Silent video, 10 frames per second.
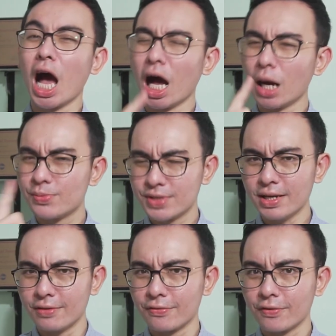
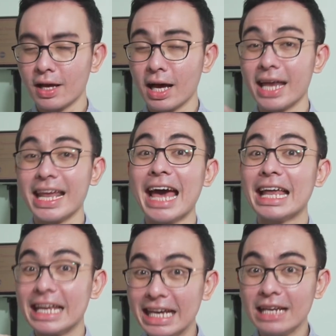Observe and
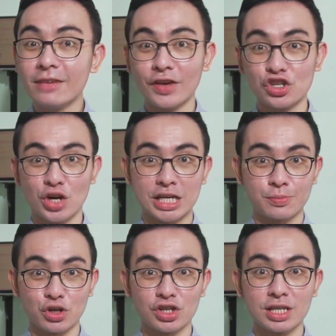add in facial
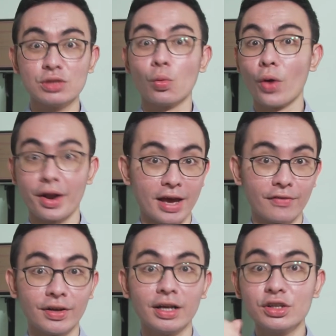expressions
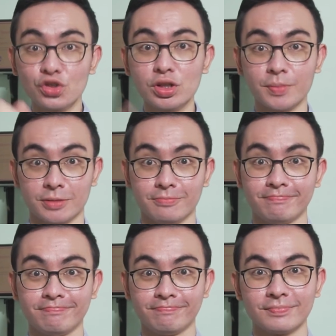wherever suitable.
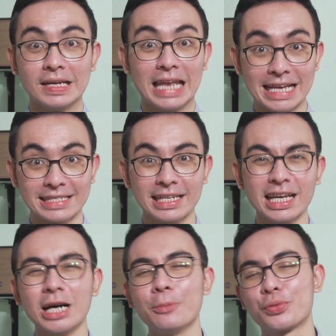
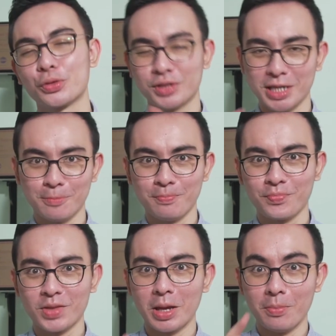Lastly, a pro tip:
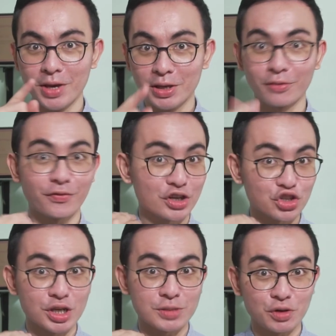make your
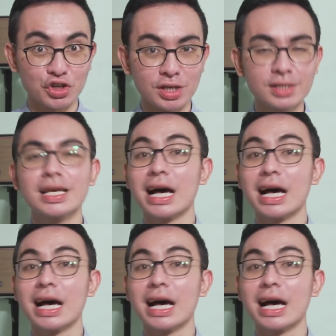facial expressions